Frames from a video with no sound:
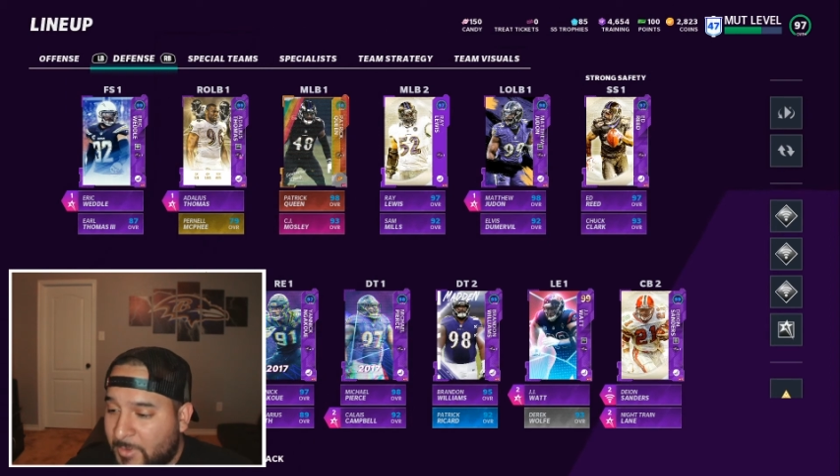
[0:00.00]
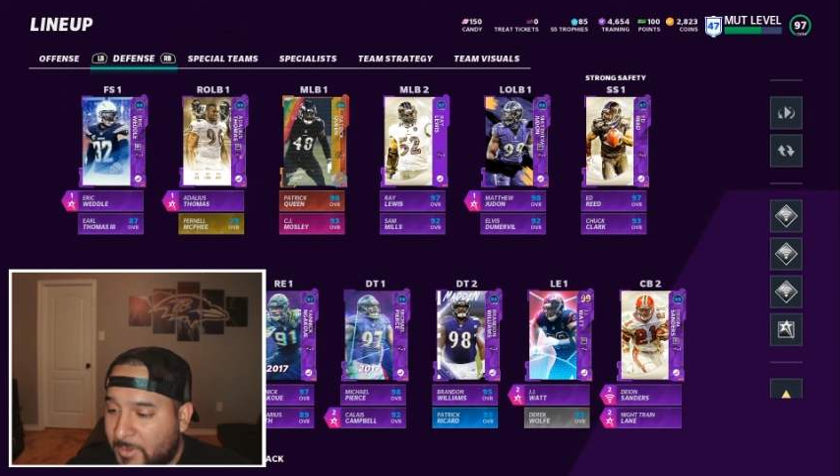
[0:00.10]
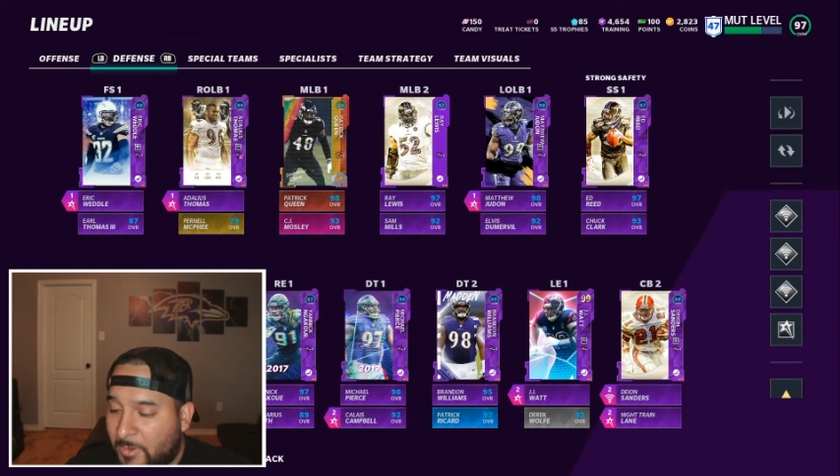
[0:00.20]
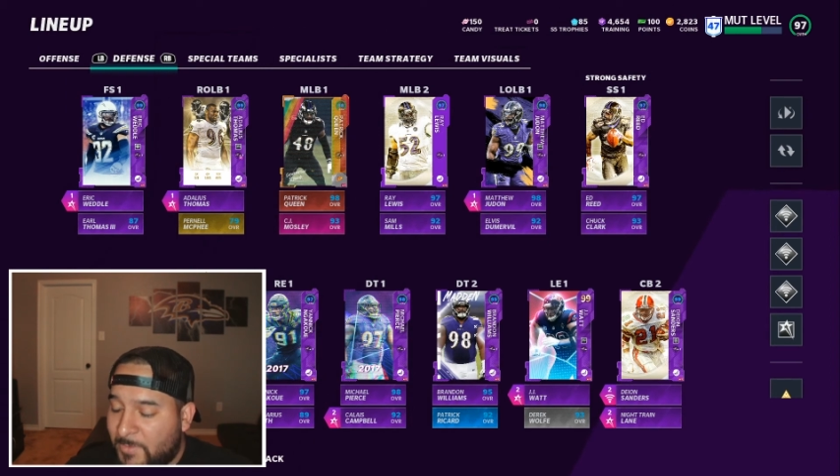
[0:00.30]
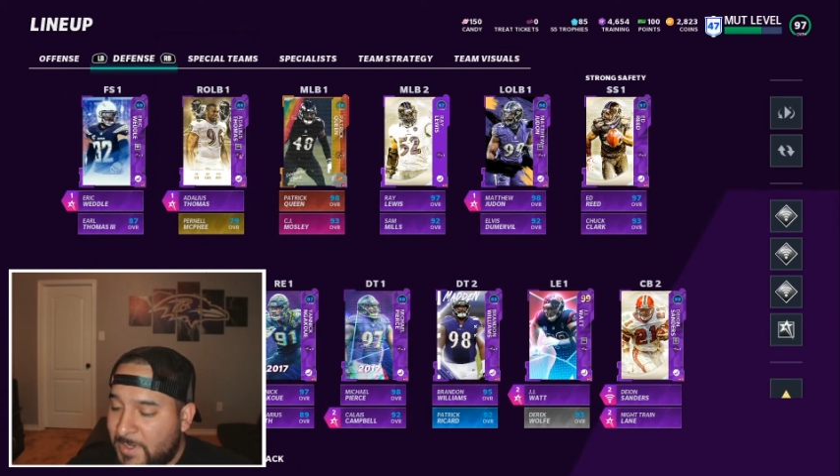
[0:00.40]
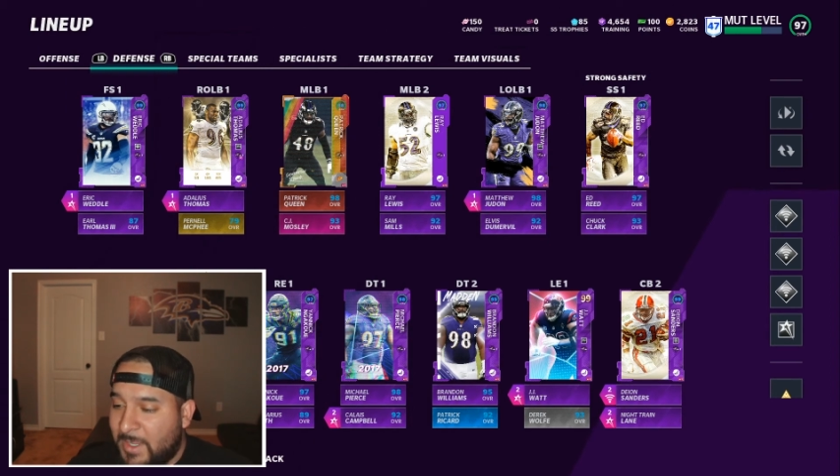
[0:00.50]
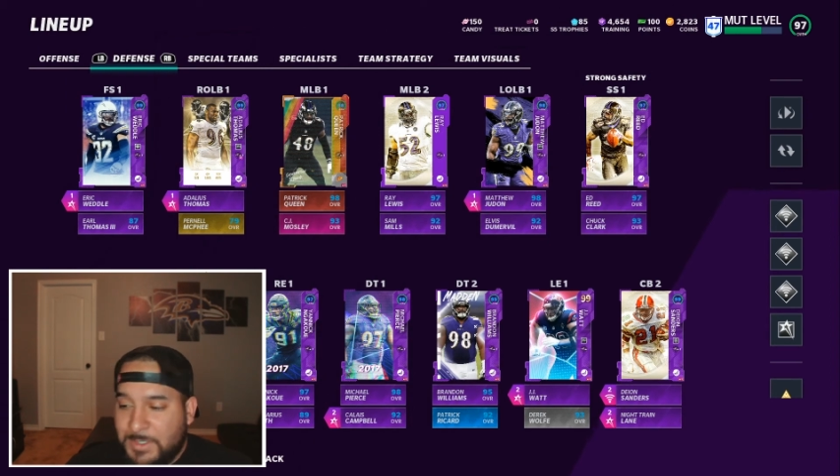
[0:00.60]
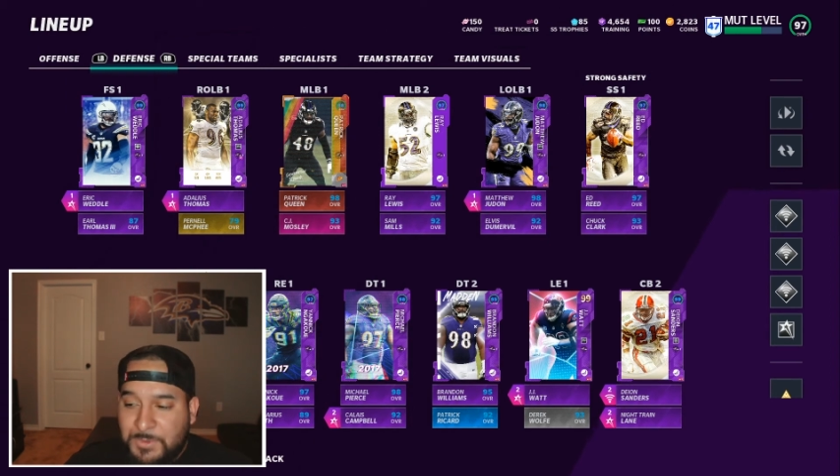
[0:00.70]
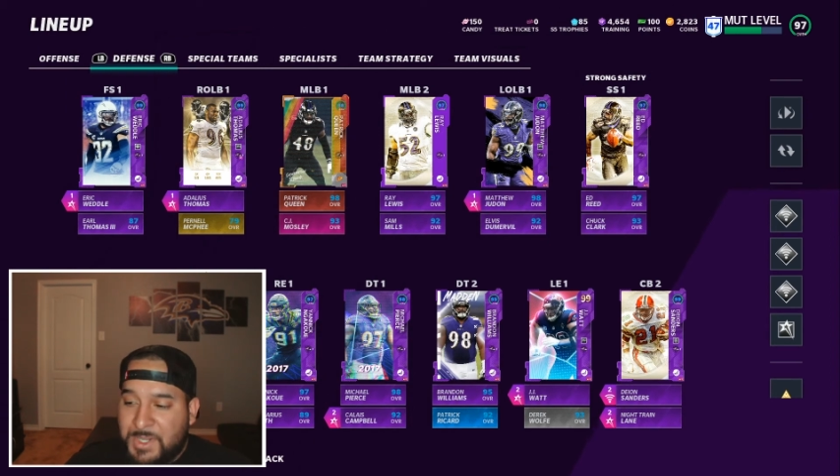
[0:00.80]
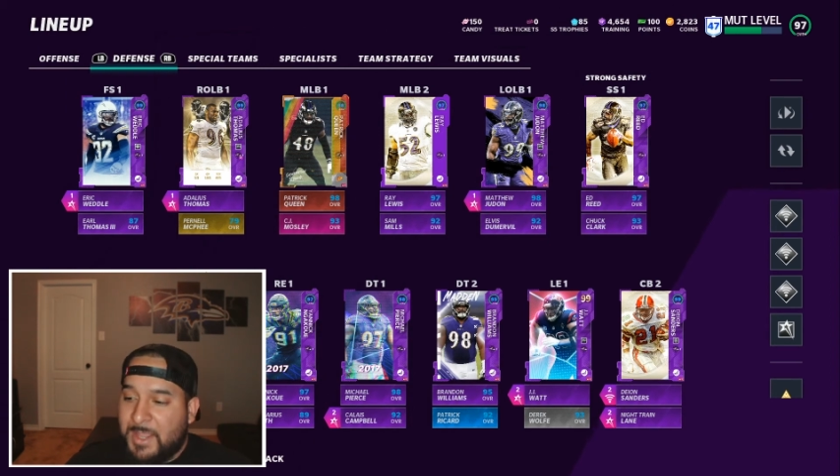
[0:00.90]
you're going to
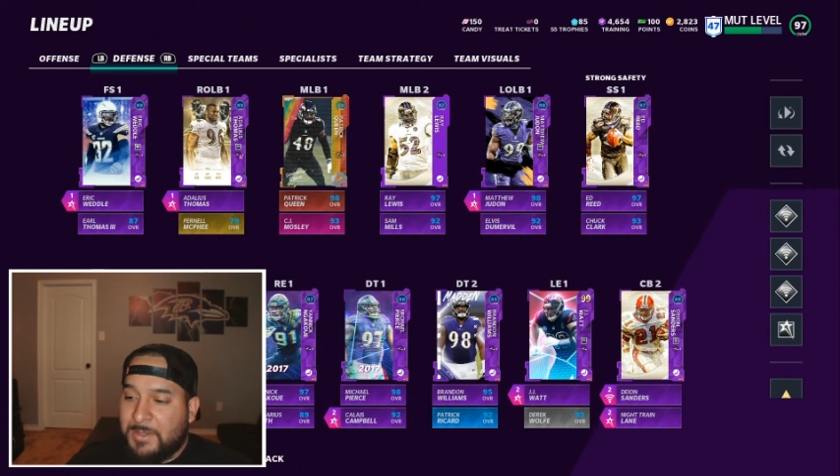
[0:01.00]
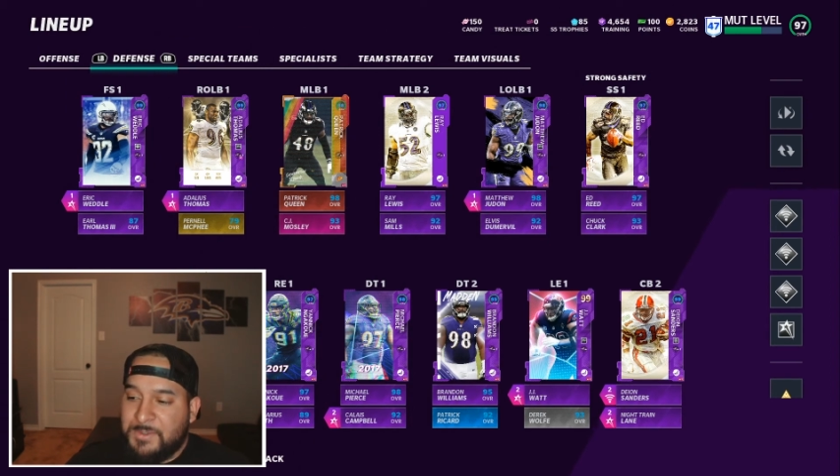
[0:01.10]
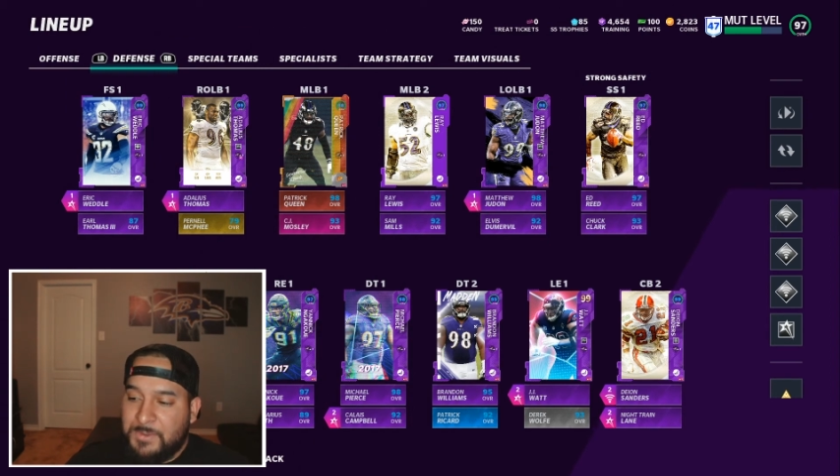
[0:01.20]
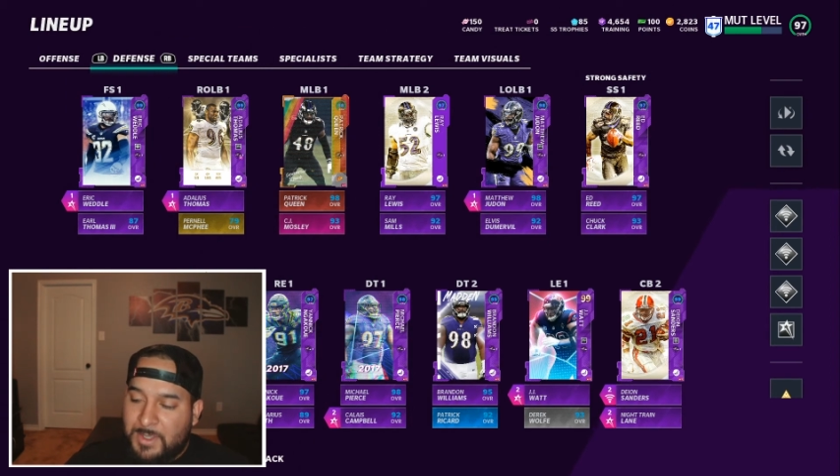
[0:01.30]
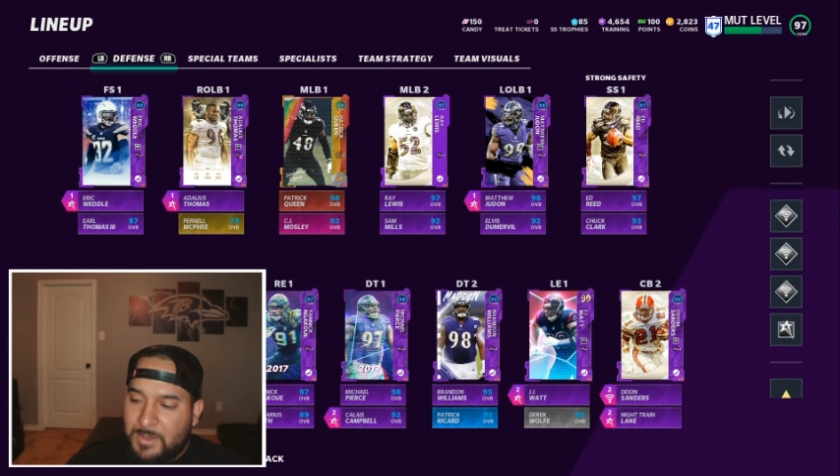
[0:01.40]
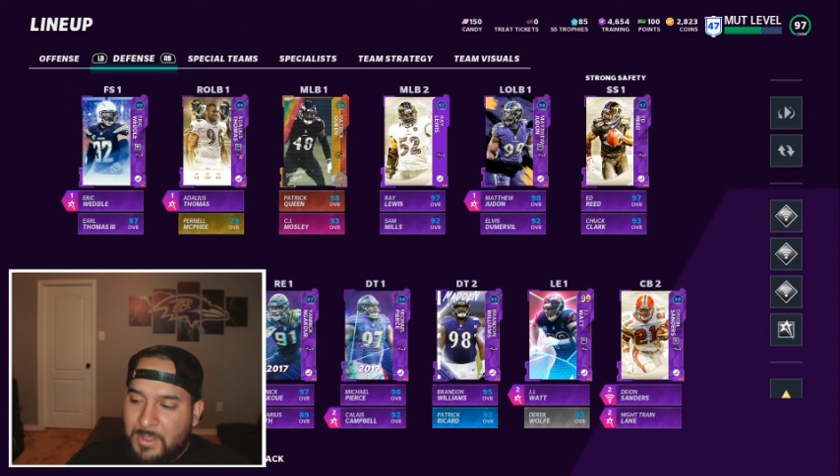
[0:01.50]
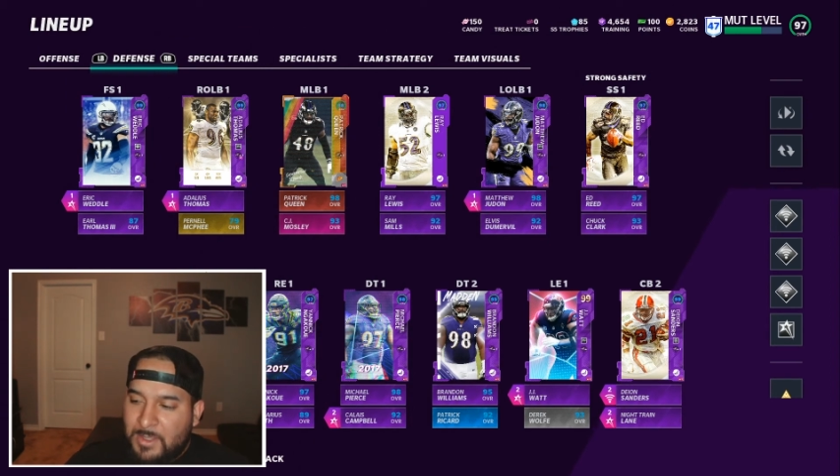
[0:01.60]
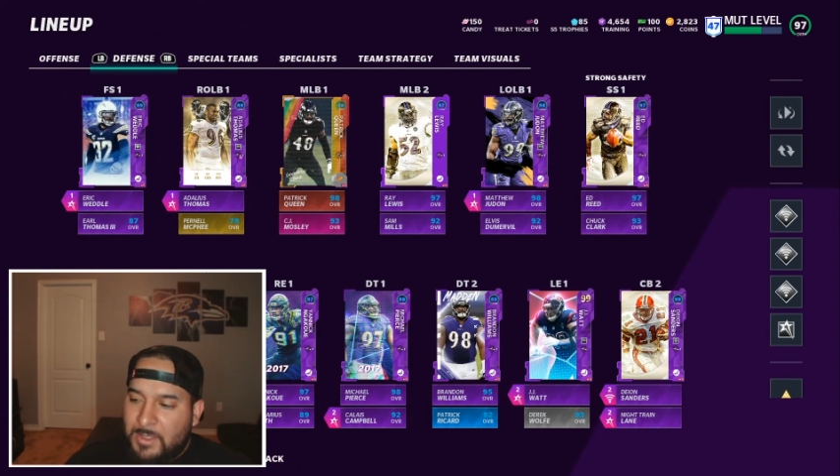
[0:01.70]
realize you can't do that.